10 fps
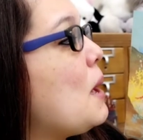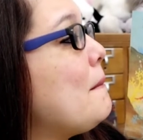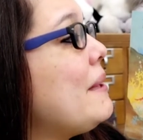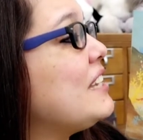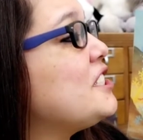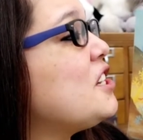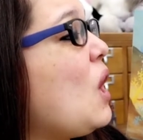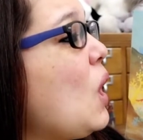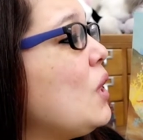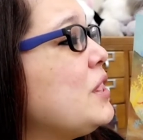Imagine
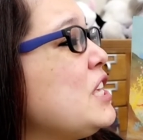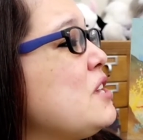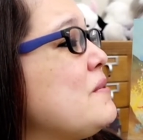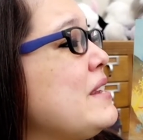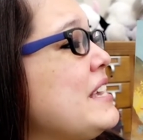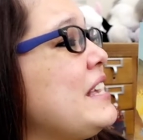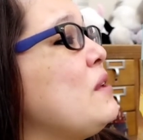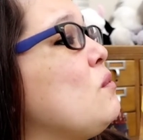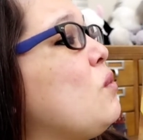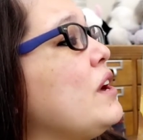all the unique
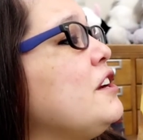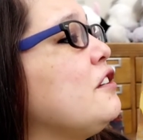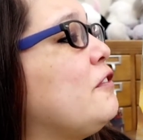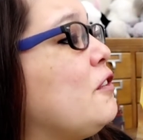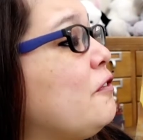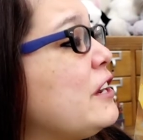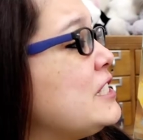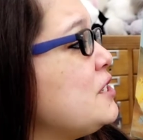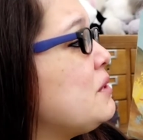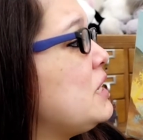and wonderful
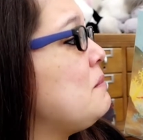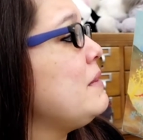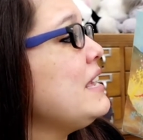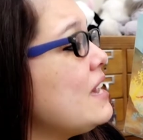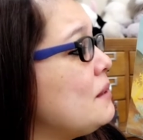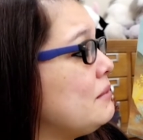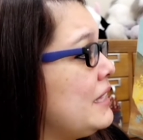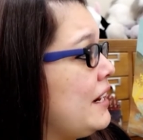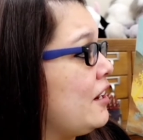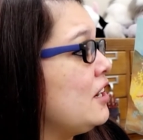friends you could meet up
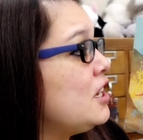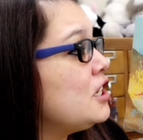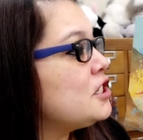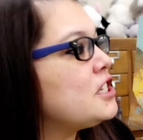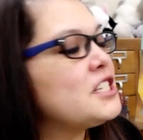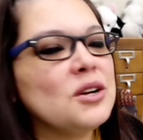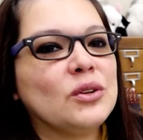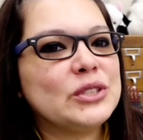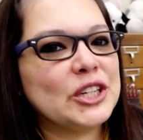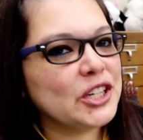there, she
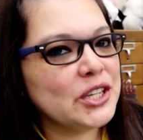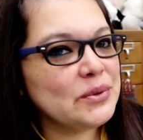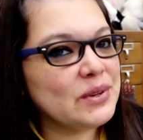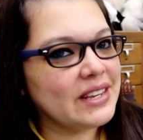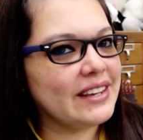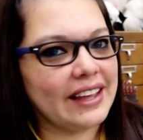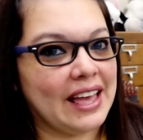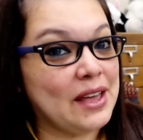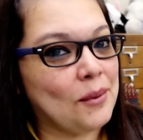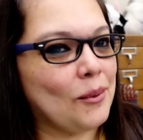told her unique
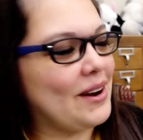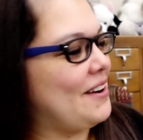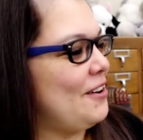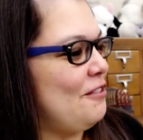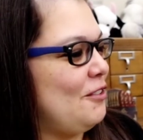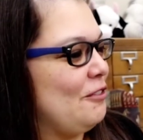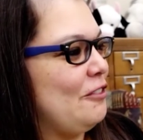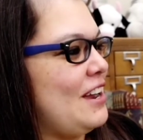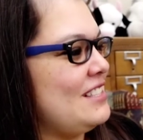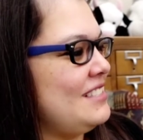and wonderful
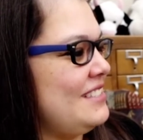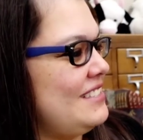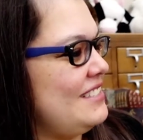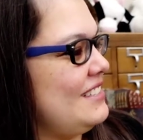friends.